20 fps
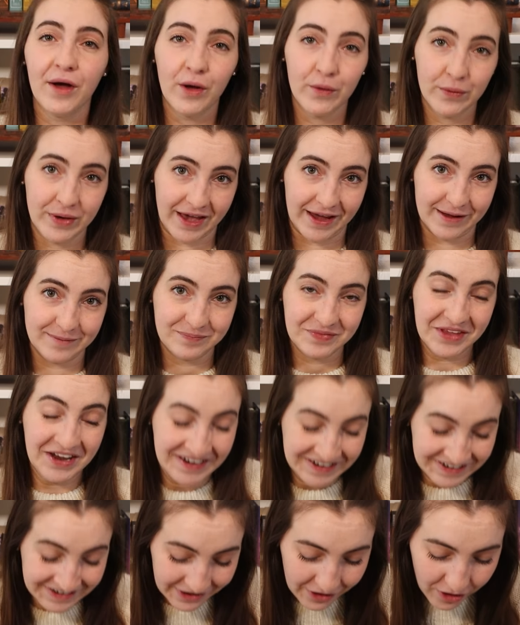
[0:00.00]
Okay,
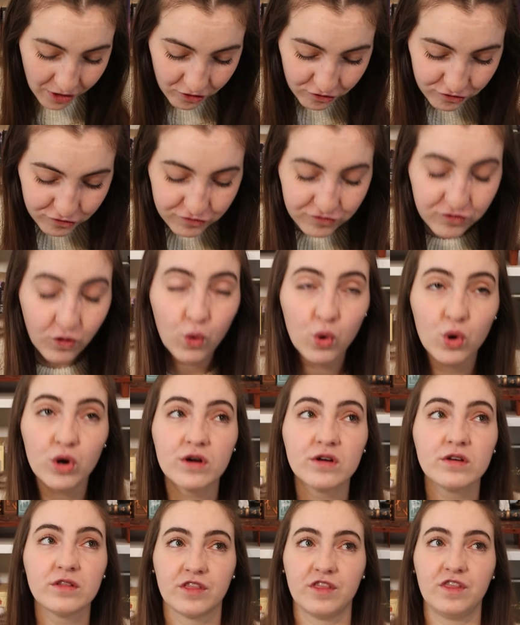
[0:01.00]

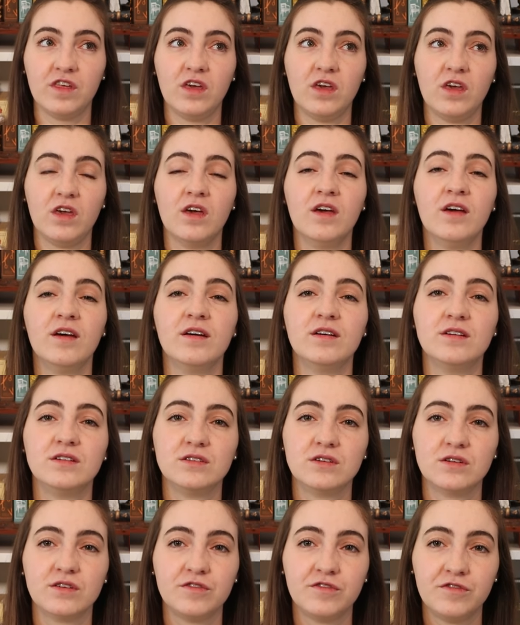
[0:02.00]
for the
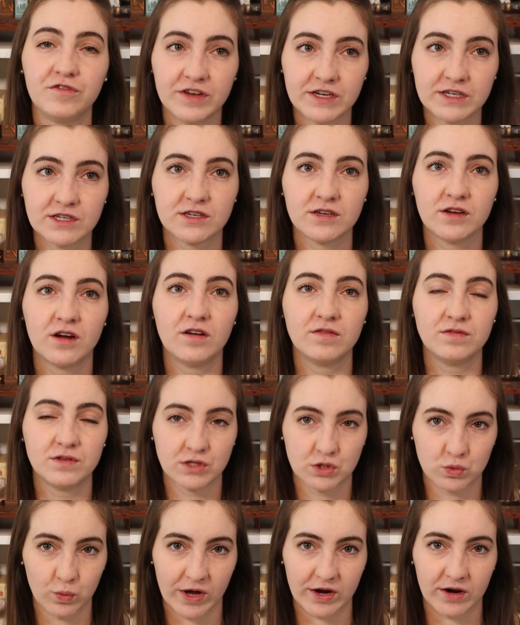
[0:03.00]
fit of the
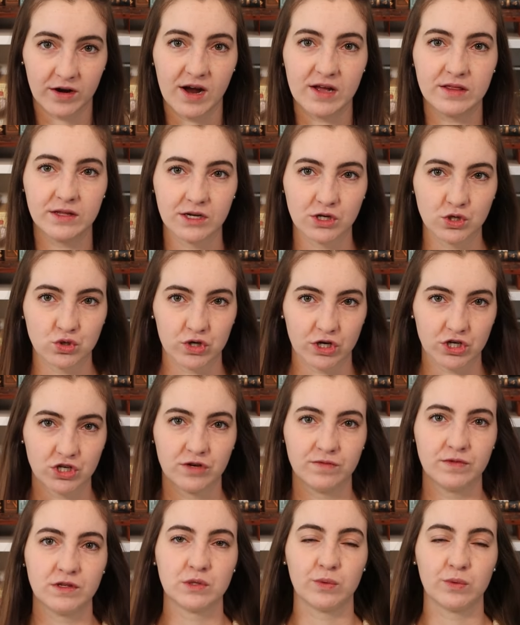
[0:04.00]
sweater and the construction of the